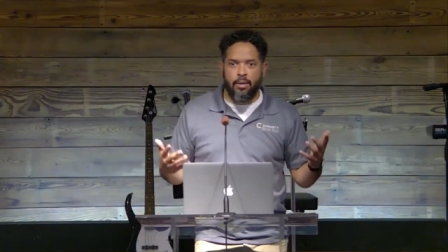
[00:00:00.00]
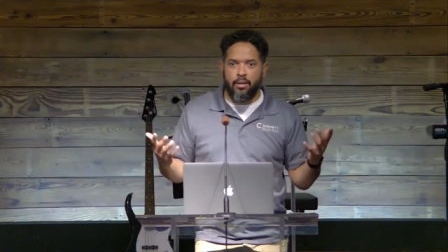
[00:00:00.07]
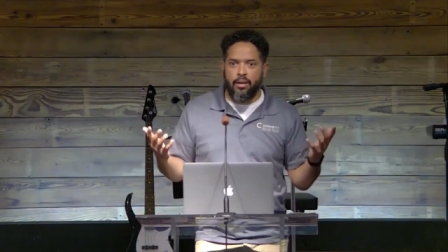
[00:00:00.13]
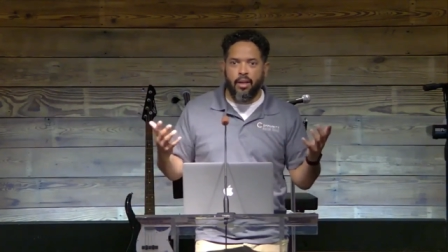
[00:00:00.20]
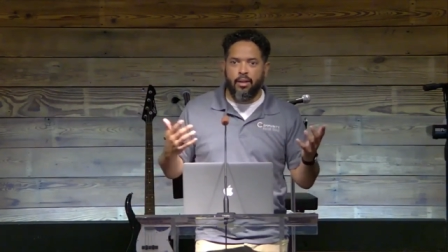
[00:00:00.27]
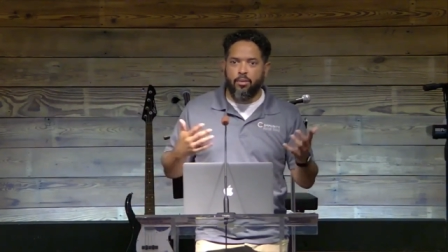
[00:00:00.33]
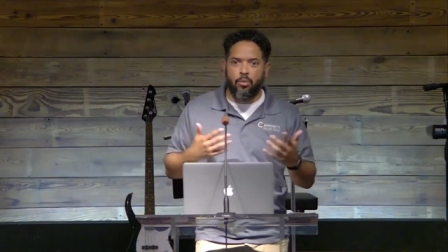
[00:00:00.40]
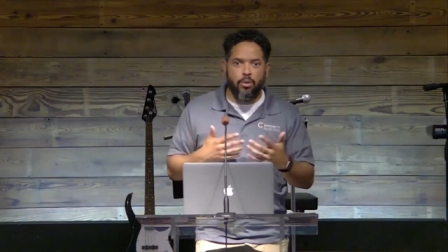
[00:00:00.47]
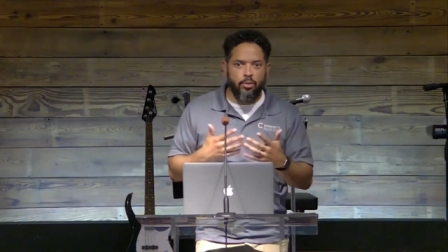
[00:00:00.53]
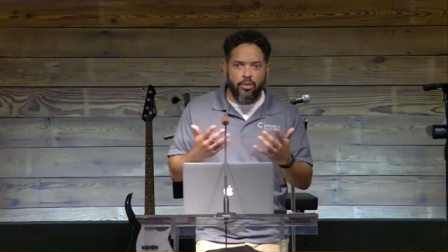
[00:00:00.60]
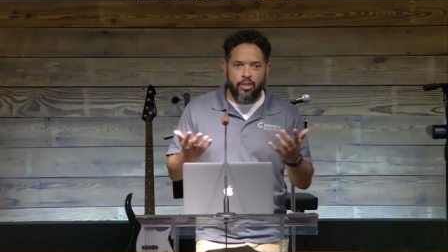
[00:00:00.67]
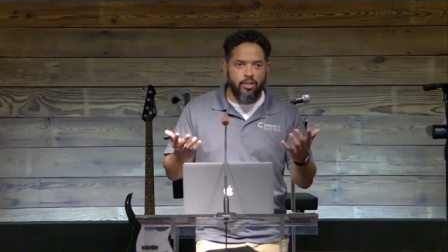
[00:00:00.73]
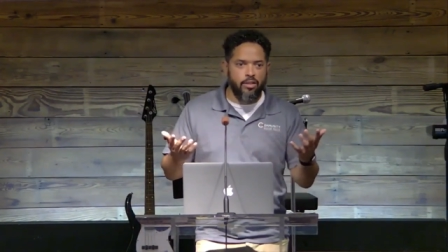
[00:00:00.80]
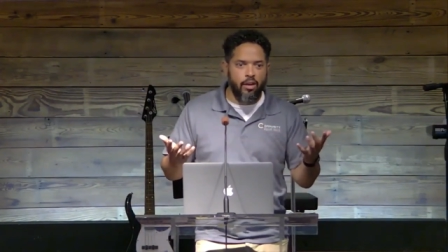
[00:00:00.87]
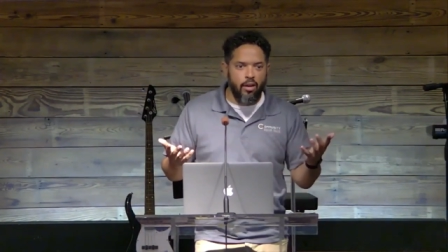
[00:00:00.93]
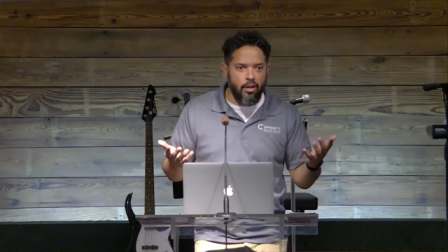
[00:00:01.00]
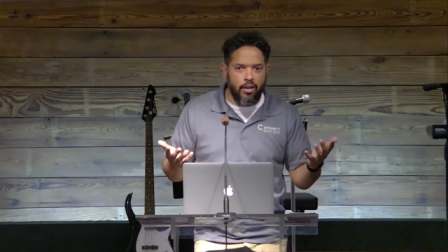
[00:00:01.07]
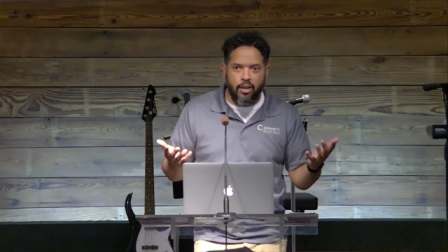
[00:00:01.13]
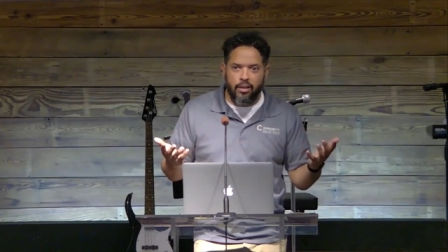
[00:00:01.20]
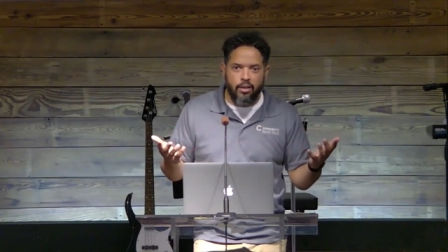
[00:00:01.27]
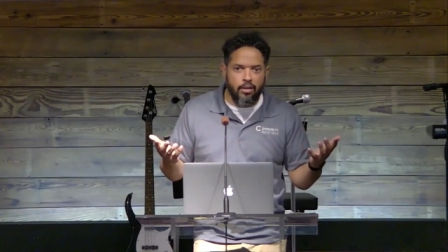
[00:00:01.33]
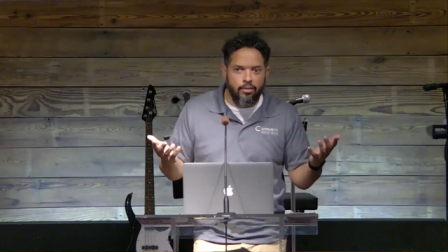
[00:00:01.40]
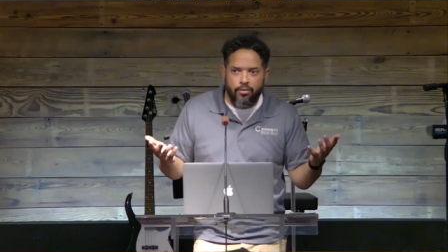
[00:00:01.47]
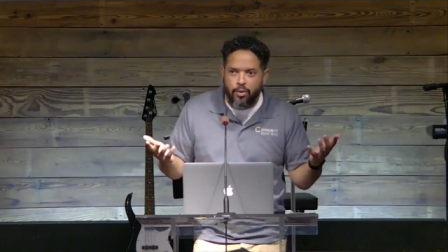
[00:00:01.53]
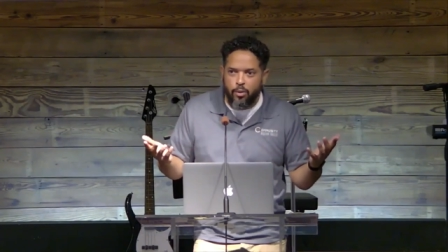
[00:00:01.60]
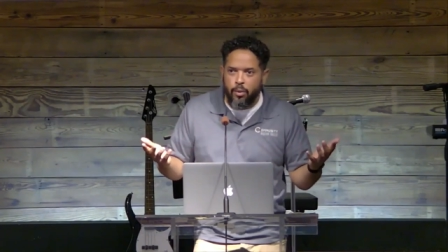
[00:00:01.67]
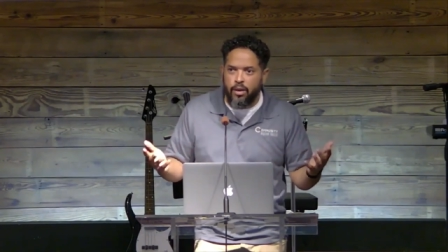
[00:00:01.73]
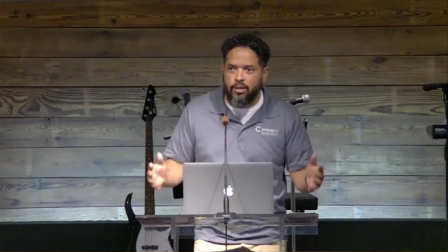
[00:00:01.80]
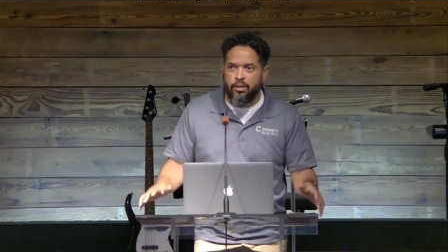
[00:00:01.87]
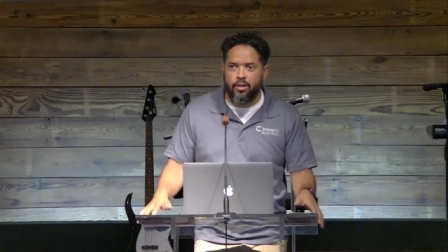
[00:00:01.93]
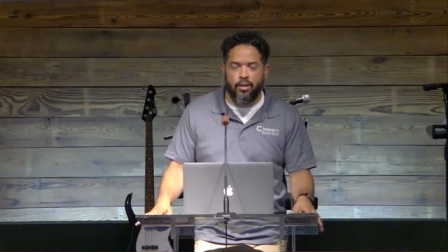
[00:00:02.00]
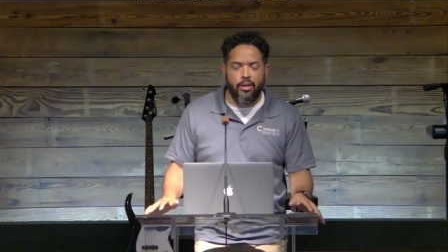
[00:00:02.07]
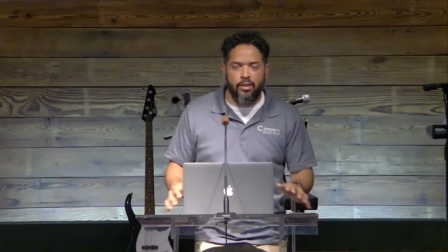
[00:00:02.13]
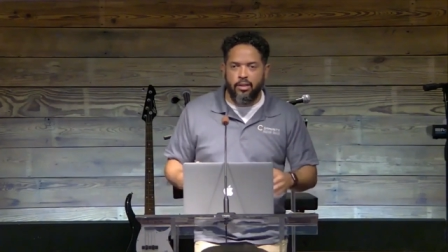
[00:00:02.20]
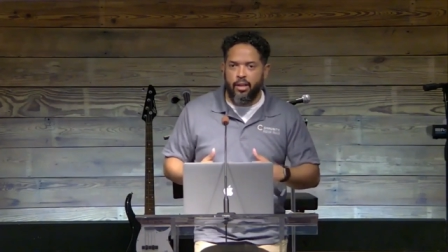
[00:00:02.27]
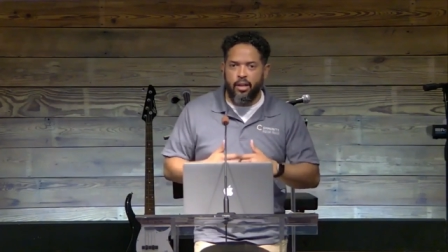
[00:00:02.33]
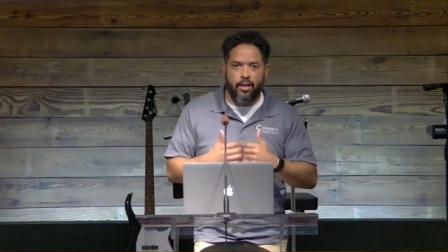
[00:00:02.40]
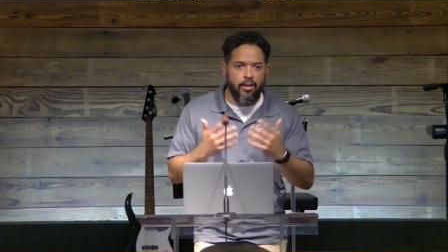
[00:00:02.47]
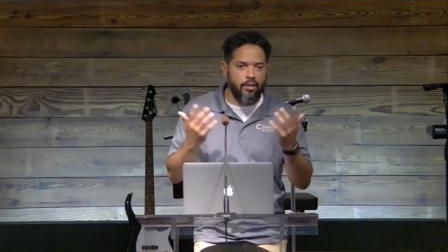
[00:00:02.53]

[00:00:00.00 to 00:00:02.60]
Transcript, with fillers: Like, we were just talking a few weeks ago, and it's like,